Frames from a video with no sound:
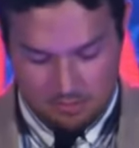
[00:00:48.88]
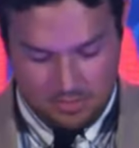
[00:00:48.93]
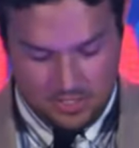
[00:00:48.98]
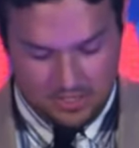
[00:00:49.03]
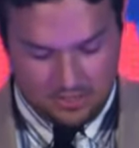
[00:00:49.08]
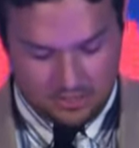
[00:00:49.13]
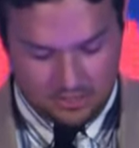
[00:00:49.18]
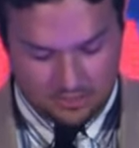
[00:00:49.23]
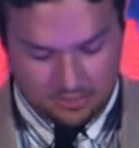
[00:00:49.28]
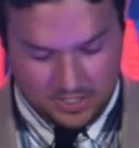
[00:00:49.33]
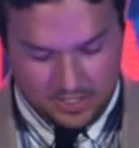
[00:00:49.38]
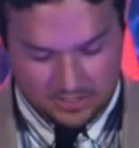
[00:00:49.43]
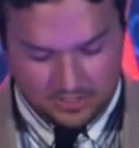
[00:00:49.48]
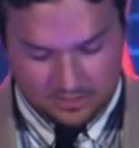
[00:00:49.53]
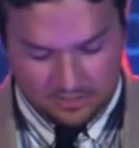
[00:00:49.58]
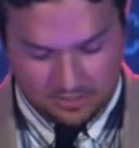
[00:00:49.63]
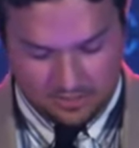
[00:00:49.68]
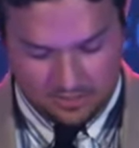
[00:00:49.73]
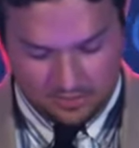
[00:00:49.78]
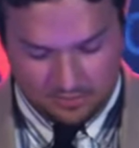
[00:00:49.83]
Peter
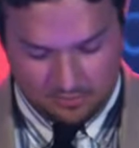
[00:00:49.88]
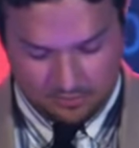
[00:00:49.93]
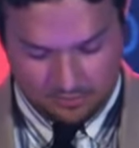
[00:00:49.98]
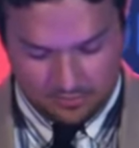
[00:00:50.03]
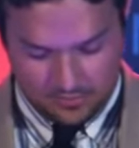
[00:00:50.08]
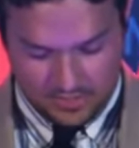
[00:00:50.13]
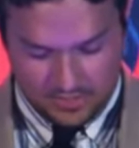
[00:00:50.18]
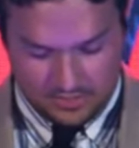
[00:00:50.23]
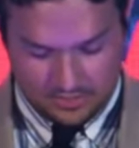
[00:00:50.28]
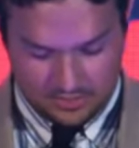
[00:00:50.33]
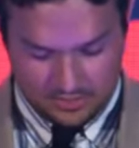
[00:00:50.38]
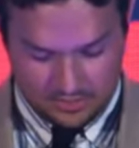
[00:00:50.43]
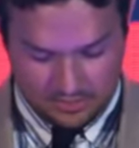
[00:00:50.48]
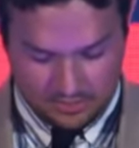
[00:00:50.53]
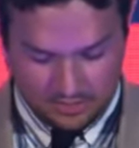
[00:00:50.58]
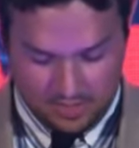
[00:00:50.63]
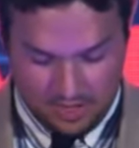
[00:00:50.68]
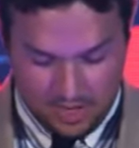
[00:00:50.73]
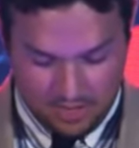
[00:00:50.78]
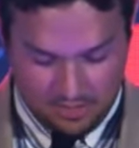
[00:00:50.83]
Schweizer is
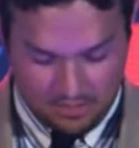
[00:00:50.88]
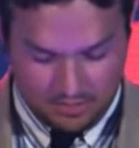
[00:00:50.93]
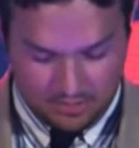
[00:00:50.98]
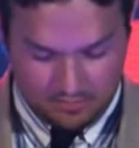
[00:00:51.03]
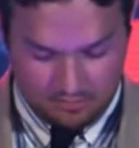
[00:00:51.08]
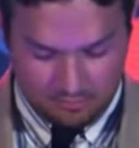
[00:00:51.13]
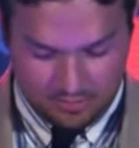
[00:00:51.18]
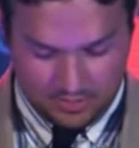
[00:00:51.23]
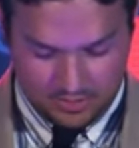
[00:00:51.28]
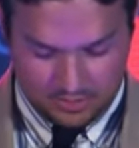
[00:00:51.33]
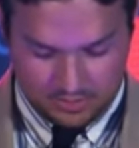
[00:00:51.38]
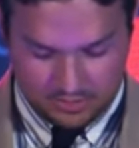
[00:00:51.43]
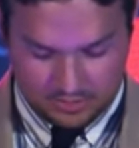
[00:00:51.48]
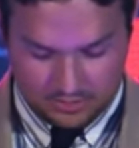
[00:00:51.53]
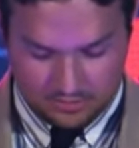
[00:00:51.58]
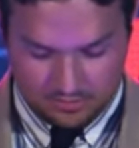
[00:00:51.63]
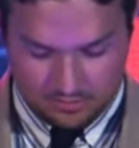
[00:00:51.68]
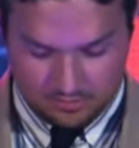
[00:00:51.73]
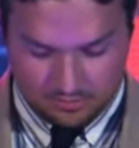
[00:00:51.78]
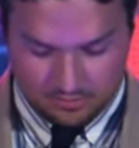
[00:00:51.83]
the author of
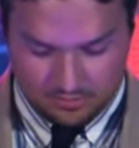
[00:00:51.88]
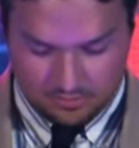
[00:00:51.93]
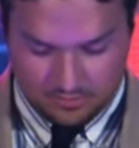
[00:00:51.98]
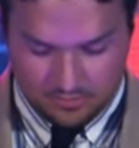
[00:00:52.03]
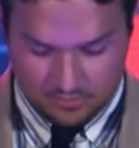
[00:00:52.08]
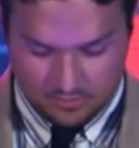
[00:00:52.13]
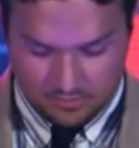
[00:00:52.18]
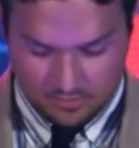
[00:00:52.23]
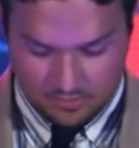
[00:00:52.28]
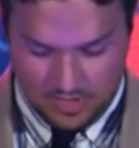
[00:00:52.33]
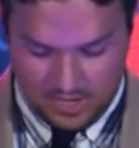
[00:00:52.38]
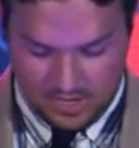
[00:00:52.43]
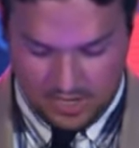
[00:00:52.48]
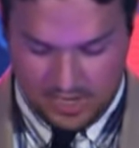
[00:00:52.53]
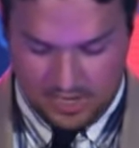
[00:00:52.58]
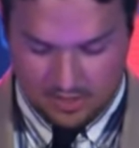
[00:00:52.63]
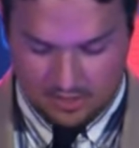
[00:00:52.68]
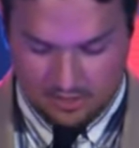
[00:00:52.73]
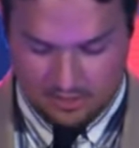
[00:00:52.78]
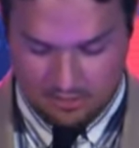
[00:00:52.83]
books Red
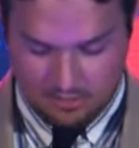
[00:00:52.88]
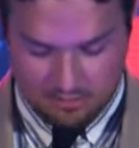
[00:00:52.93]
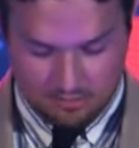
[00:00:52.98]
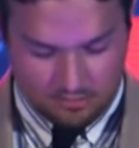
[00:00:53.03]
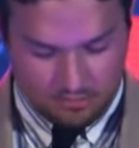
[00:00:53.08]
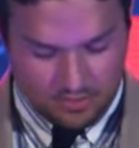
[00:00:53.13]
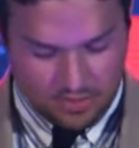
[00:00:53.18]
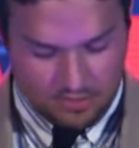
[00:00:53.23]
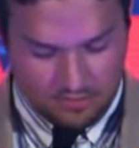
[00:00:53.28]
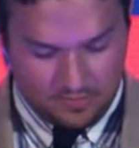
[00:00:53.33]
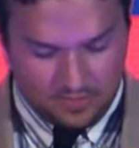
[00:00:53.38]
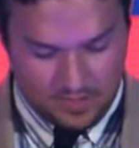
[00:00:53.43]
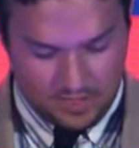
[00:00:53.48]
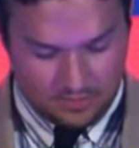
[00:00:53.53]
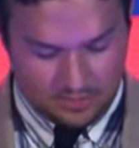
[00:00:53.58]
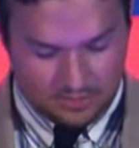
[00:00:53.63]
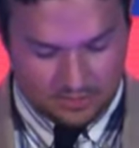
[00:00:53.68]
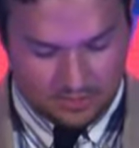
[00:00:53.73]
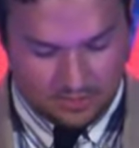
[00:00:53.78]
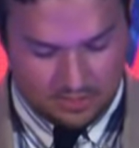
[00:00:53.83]
Handed,
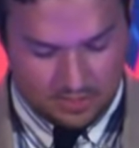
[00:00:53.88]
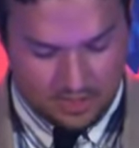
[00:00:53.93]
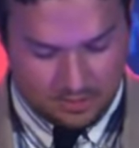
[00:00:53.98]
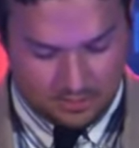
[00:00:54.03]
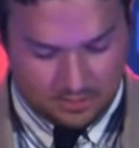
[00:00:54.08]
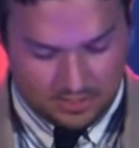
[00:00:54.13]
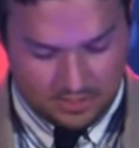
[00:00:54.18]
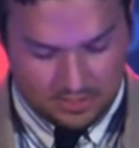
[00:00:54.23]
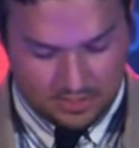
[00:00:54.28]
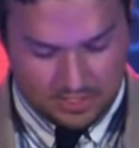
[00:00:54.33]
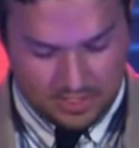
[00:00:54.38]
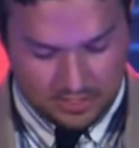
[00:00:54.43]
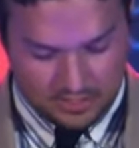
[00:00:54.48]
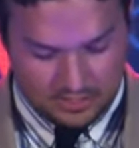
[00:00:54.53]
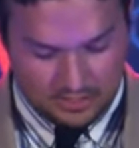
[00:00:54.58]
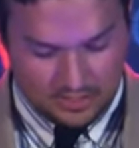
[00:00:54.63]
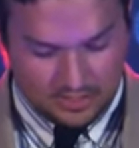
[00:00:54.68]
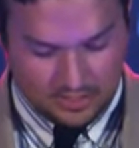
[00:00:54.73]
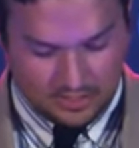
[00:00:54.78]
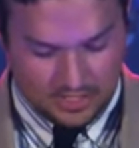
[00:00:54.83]
Profiles in Corruption, and
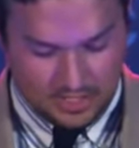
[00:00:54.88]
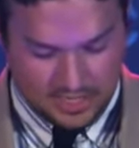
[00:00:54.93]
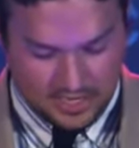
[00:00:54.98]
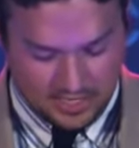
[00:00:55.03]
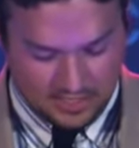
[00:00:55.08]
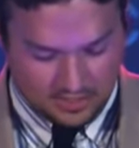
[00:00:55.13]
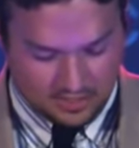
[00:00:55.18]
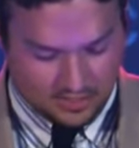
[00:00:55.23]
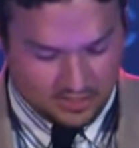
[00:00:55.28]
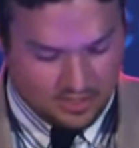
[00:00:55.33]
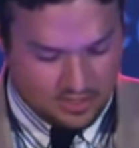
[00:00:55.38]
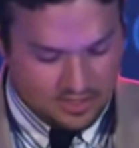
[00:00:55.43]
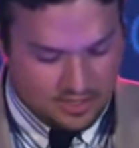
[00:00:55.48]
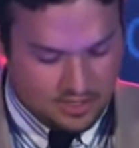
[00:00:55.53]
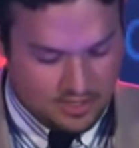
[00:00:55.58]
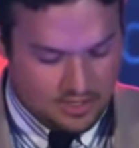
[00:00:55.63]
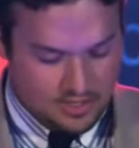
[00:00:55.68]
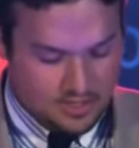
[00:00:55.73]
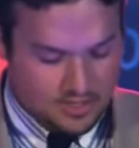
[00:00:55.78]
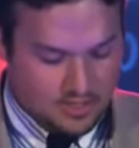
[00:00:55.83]
Clinton Cash.
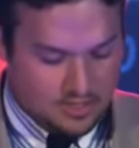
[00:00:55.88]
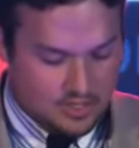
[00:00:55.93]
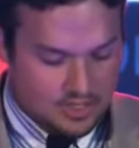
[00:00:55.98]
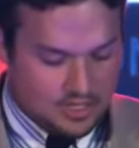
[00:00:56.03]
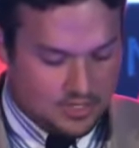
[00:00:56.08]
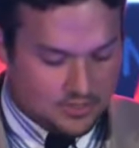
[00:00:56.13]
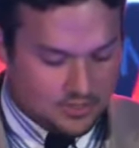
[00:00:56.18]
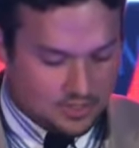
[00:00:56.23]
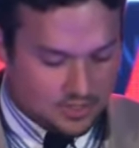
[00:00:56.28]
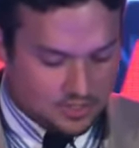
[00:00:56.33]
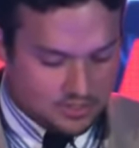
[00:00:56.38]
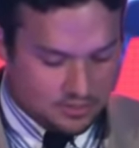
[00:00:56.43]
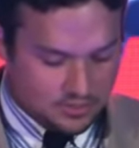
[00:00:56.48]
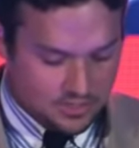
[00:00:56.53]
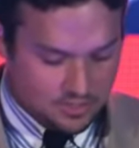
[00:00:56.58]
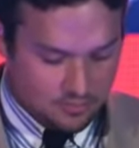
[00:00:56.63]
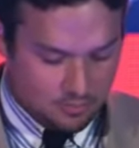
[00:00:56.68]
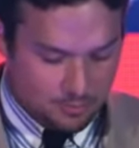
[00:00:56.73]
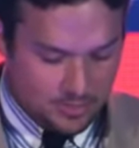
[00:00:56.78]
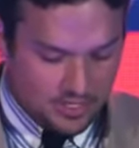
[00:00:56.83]
His
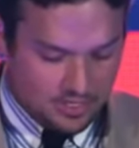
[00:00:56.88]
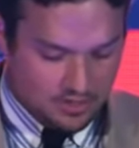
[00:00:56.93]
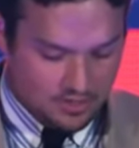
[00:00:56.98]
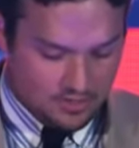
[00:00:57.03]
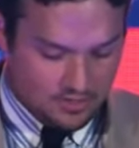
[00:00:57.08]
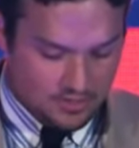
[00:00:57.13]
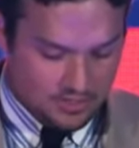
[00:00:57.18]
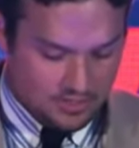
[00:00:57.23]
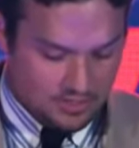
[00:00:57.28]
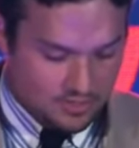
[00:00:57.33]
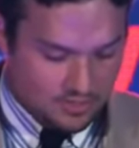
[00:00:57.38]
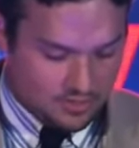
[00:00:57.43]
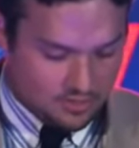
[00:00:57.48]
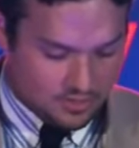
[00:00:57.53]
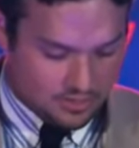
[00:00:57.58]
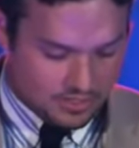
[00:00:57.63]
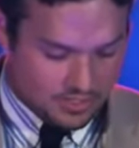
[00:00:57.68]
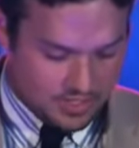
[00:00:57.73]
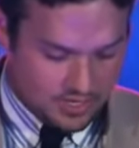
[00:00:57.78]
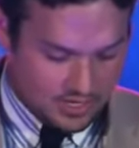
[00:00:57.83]
articles have appeared in the New
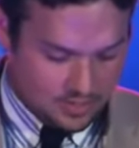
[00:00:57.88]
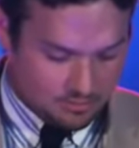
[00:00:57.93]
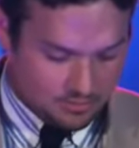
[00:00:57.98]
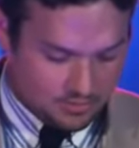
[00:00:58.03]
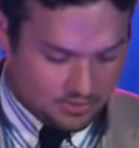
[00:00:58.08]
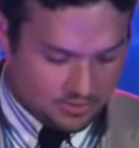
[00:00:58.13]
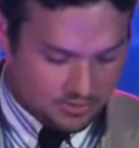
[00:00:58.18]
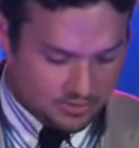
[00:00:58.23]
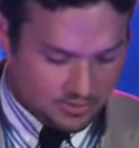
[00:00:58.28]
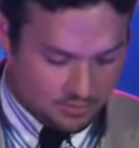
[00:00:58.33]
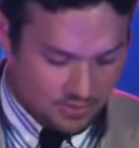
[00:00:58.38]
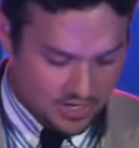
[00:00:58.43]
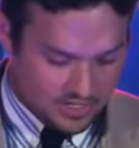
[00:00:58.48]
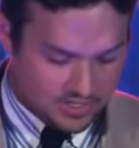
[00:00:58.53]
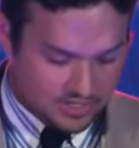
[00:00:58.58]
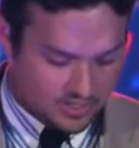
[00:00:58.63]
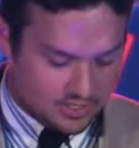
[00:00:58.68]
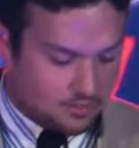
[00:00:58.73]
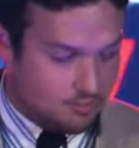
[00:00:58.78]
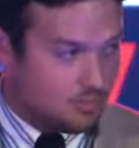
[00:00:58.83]
York Times, the
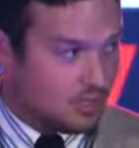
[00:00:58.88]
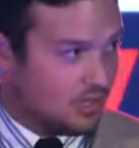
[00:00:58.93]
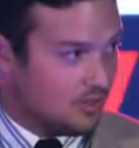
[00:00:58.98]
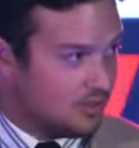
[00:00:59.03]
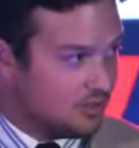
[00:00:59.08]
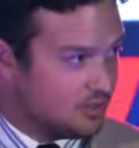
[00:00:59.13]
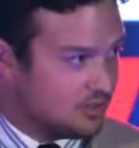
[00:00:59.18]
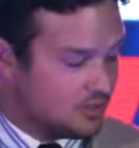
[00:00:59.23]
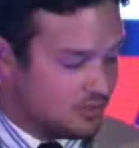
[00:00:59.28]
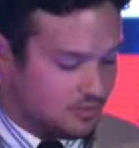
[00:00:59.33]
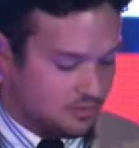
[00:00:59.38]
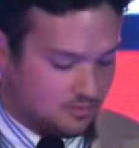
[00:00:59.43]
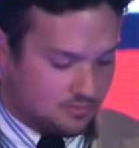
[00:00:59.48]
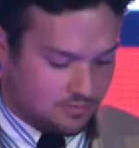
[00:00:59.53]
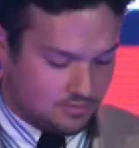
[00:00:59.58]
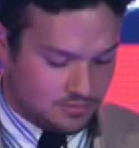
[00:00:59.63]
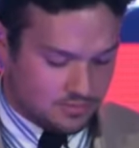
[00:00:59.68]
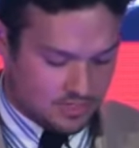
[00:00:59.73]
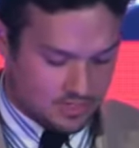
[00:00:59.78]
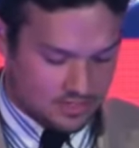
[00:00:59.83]
Washington Post,
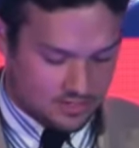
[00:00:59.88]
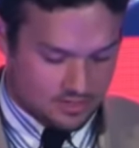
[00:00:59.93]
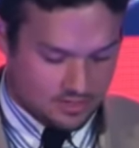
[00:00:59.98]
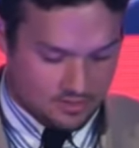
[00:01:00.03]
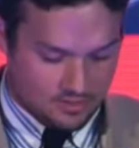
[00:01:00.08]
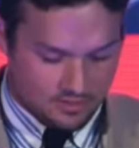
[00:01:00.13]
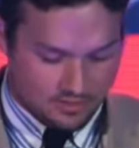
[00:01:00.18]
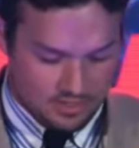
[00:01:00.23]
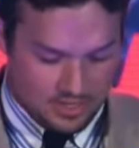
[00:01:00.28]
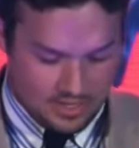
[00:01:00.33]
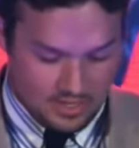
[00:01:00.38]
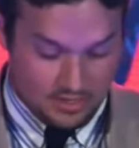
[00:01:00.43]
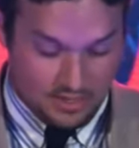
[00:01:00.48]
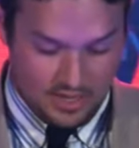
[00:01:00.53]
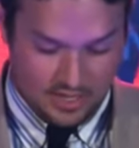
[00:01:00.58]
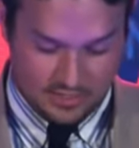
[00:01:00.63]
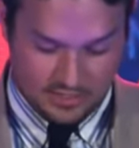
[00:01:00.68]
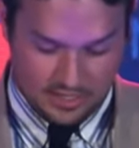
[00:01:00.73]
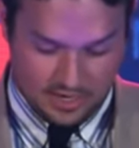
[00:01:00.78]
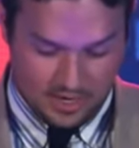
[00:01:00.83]

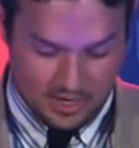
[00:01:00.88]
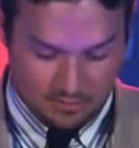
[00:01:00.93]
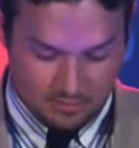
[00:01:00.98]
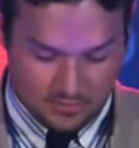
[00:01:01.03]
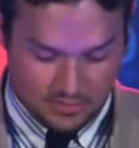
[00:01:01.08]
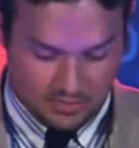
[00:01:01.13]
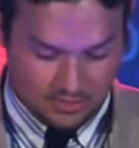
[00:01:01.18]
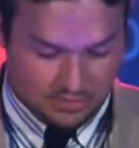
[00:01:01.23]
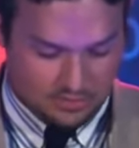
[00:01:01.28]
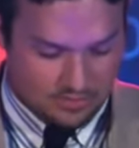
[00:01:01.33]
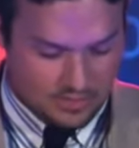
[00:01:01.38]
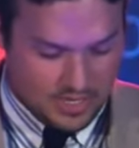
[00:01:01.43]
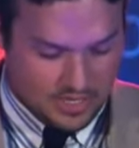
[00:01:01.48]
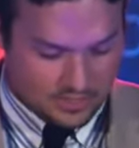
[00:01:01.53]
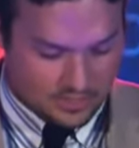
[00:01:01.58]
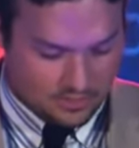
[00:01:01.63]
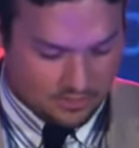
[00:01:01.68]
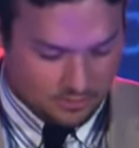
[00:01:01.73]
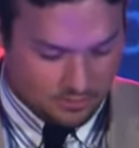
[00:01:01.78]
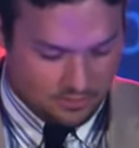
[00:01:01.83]
LA Times,
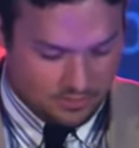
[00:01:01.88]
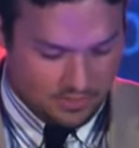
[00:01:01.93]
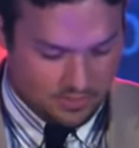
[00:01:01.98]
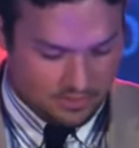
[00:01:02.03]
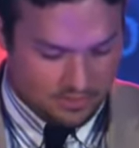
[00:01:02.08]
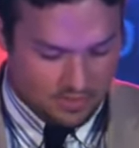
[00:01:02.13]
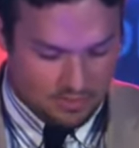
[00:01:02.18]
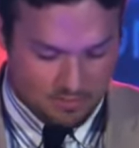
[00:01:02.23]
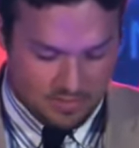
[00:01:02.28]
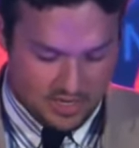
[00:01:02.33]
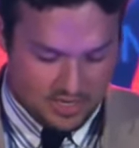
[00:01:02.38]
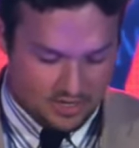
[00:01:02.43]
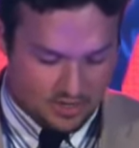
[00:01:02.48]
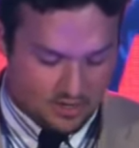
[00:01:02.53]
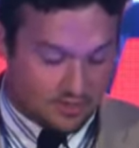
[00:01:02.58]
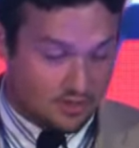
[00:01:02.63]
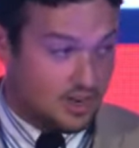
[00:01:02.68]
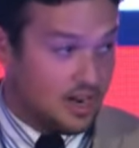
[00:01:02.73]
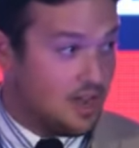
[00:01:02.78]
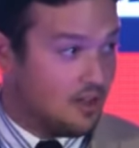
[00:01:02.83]
National Review, and many
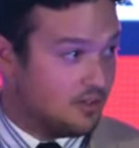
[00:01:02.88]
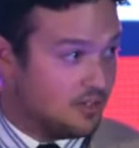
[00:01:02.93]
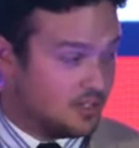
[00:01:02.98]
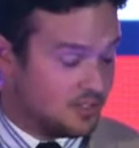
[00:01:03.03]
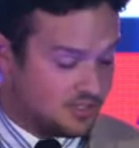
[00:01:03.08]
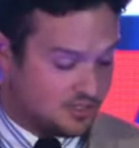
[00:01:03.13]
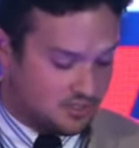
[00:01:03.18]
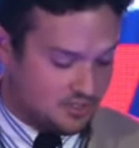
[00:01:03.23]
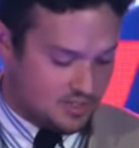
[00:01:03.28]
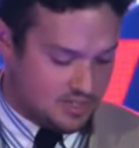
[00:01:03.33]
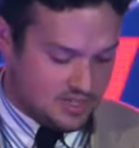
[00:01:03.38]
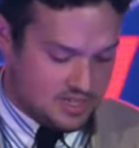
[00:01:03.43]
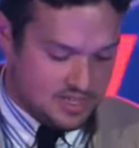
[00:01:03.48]
other outlets.